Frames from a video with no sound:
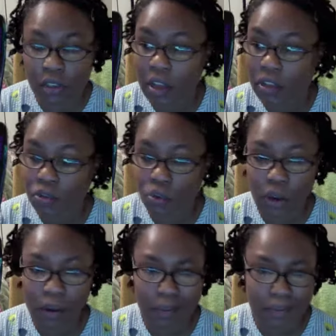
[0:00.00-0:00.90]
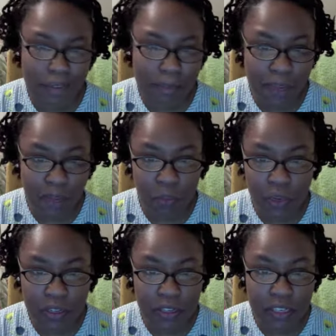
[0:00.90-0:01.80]
do a like
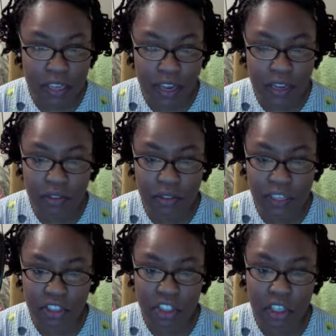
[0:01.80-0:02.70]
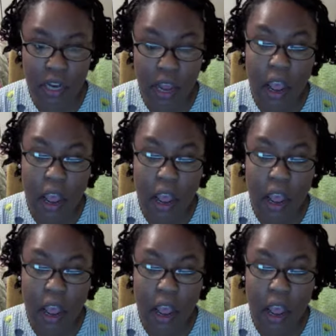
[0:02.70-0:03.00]
midweek detangle session.